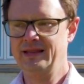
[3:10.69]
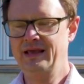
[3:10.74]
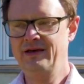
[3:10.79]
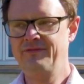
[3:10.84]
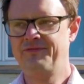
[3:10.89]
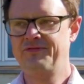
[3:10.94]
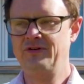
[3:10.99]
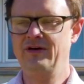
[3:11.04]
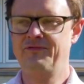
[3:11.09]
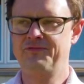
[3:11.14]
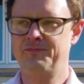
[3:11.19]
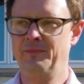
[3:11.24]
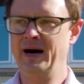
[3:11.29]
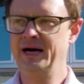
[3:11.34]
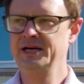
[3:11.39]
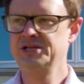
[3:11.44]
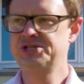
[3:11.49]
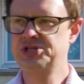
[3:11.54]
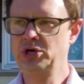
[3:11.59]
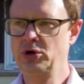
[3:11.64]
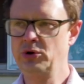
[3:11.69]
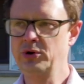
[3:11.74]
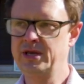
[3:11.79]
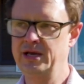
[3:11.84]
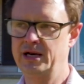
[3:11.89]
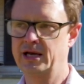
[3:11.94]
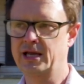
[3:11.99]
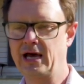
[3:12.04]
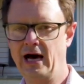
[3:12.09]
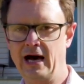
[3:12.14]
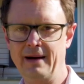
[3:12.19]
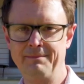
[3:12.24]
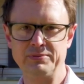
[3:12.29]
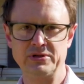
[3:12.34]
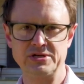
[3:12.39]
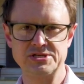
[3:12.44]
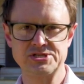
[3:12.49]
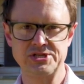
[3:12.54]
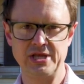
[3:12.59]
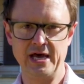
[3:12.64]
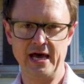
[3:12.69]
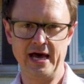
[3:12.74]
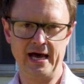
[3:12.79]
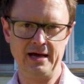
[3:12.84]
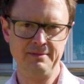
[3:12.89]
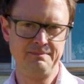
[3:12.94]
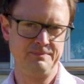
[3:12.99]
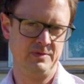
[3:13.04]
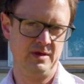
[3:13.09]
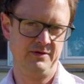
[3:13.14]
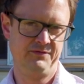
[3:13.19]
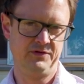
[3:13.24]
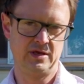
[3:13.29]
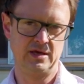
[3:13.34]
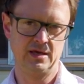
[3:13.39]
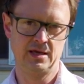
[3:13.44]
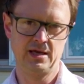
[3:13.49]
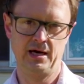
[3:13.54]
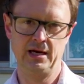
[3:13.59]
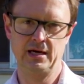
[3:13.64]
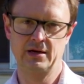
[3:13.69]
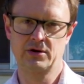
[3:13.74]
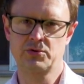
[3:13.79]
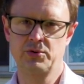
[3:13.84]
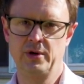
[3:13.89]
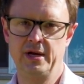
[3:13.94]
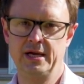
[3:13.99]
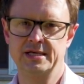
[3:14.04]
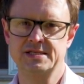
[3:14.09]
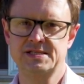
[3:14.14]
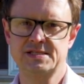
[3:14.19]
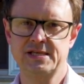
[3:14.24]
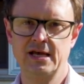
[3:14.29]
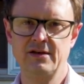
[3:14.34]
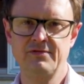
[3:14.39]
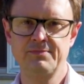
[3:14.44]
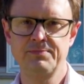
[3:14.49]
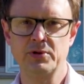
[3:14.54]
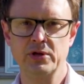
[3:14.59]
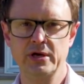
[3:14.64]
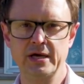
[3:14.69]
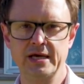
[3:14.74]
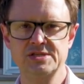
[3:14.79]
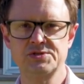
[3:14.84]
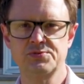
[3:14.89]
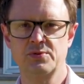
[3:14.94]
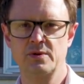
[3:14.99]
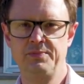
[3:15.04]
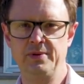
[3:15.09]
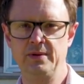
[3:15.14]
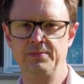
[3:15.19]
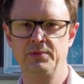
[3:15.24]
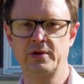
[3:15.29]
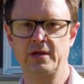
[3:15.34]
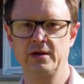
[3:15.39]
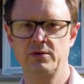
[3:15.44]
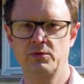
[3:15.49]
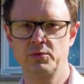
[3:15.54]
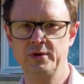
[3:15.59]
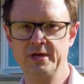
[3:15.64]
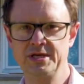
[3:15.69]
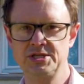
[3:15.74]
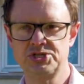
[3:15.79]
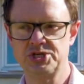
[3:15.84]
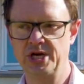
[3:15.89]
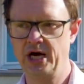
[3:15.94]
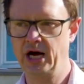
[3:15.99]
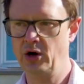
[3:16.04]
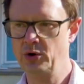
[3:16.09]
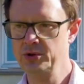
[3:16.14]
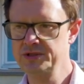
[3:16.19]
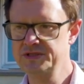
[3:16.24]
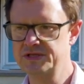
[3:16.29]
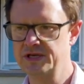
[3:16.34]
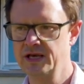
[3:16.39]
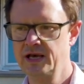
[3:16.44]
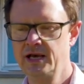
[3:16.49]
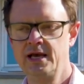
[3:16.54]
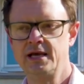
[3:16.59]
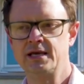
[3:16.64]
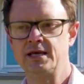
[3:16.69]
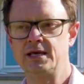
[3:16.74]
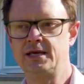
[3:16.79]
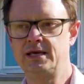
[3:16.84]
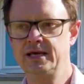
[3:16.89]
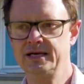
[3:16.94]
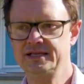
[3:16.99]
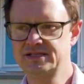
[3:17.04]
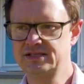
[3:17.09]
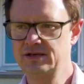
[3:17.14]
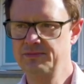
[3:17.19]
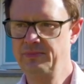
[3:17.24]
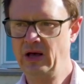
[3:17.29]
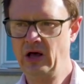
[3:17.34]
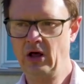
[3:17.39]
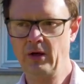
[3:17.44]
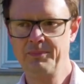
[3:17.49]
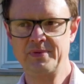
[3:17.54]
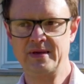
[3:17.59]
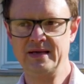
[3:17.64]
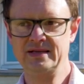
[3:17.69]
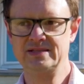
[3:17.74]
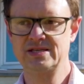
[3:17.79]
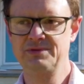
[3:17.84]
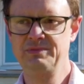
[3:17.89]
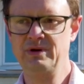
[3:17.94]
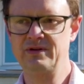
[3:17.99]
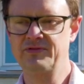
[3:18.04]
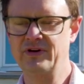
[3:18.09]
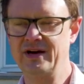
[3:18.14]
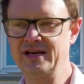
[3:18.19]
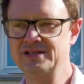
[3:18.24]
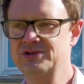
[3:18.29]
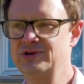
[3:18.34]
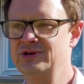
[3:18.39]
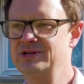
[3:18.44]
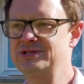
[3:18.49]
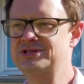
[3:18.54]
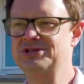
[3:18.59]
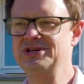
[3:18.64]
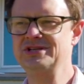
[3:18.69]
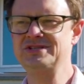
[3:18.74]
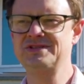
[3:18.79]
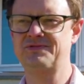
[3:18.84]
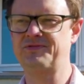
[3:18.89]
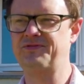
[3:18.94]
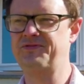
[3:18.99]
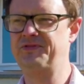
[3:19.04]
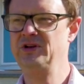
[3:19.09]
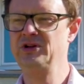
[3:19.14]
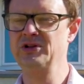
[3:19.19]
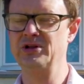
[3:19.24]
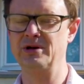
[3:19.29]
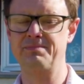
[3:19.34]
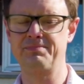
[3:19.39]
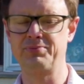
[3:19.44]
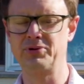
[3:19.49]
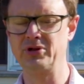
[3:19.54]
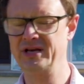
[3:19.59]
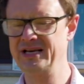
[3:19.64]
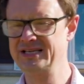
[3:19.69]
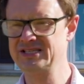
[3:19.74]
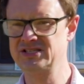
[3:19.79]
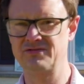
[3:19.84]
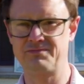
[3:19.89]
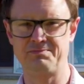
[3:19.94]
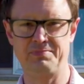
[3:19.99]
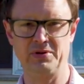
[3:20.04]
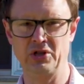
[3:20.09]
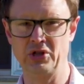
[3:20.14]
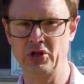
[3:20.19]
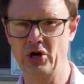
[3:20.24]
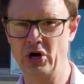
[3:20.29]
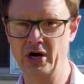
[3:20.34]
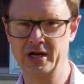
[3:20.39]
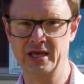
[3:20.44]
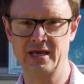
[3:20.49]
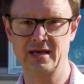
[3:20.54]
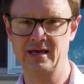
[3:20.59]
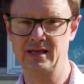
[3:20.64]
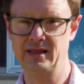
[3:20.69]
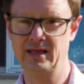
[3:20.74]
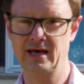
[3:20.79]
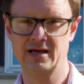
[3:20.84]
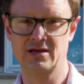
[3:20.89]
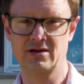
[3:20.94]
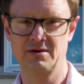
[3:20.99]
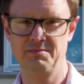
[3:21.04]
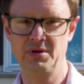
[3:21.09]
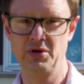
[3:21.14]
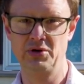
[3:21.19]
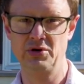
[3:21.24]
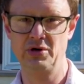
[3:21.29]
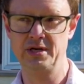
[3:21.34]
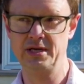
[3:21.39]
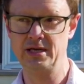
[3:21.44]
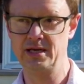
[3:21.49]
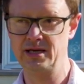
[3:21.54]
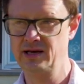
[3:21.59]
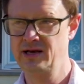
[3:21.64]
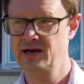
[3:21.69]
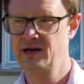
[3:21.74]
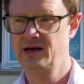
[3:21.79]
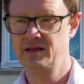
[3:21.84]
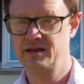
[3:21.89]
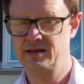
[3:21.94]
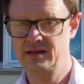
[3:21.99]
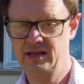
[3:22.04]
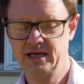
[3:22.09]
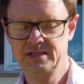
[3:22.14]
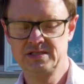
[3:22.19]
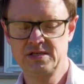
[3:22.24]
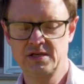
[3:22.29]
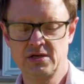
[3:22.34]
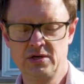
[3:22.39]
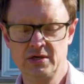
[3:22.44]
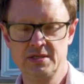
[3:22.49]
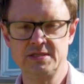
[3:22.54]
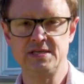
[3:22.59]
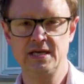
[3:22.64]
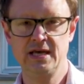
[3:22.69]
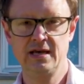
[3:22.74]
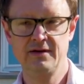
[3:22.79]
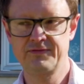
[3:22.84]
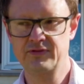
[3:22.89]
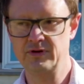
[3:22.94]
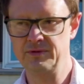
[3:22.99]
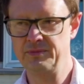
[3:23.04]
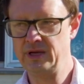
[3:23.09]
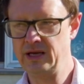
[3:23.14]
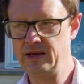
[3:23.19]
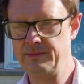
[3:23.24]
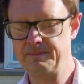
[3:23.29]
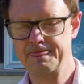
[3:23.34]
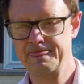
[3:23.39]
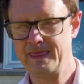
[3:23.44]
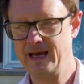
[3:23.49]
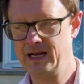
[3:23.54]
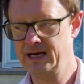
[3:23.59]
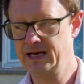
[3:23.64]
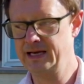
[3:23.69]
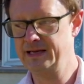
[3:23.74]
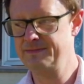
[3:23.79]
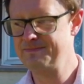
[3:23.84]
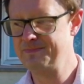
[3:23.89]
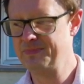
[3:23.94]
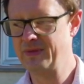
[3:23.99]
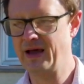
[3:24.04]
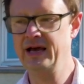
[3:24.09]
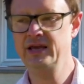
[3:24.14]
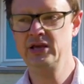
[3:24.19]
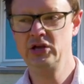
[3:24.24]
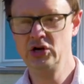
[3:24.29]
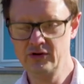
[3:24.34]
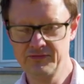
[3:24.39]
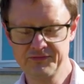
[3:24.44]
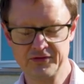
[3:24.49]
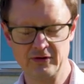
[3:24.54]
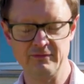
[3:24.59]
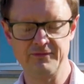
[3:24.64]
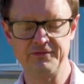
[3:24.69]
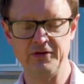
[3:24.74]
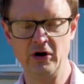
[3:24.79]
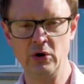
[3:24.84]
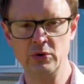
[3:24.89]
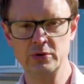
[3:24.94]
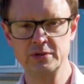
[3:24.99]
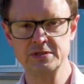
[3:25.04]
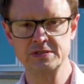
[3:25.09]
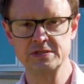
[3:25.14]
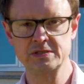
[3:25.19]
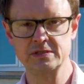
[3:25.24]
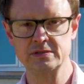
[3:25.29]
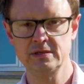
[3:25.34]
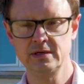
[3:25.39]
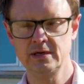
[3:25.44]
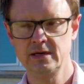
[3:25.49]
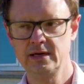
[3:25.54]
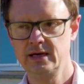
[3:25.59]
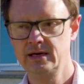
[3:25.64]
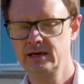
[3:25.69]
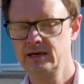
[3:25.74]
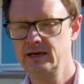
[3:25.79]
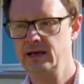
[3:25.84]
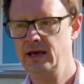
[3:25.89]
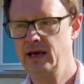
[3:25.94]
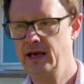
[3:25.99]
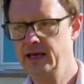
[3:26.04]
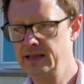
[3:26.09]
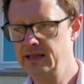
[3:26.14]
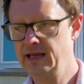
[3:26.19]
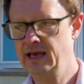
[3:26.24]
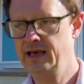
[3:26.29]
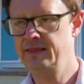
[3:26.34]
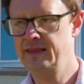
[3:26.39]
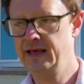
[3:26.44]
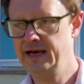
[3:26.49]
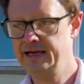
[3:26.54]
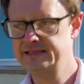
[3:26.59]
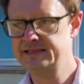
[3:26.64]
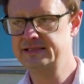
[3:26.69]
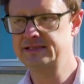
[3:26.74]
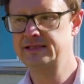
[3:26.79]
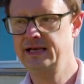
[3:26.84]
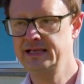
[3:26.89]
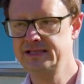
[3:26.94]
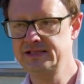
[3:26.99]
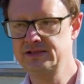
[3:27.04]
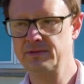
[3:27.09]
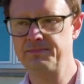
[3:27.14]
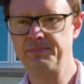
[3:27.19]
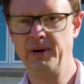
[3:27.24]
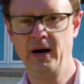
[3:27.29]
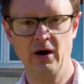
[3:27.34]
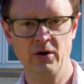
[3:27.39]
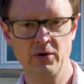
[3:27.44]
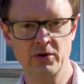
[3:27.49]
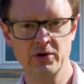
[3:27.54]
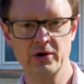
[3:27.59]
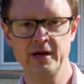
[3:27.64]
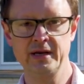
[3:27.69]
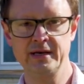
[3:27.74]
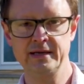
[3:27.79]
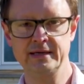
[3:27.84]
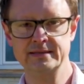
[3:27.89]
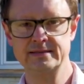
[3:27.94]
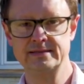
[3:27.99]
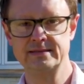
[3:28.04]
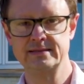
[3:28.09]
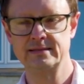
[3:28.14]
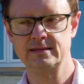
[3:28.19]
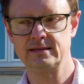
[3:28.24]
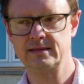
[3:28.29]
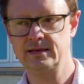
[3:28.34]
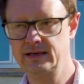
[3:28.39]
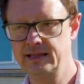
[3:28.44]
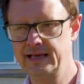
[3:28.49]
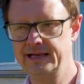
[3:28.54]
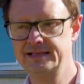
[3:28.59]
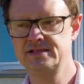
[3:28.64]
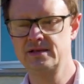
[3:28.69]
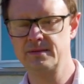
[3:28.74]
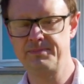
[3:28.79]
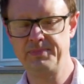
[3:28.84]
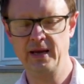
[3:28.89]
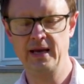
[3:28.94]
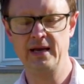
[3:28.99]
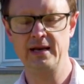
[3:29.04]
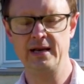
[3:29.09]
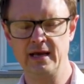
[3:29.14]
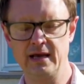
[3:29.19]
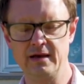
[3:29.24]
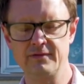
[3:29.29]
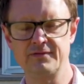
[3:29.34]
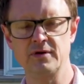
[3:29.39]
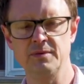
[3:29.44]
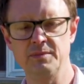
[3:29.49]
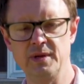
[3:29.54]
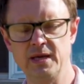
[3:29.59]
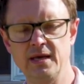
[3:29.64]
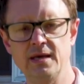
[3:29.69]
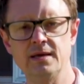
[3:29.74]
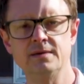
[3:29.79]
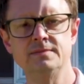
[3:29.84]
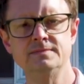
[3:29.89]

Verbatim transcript: if if my show can accomplish that, if it can kind of create a safe place where people can reach out, get some help, get some advice, or just feel a place of belonging in that community, then that's a good day for me. And I I hear from folks. Yeah and and that's that's the power in it that's the payday for me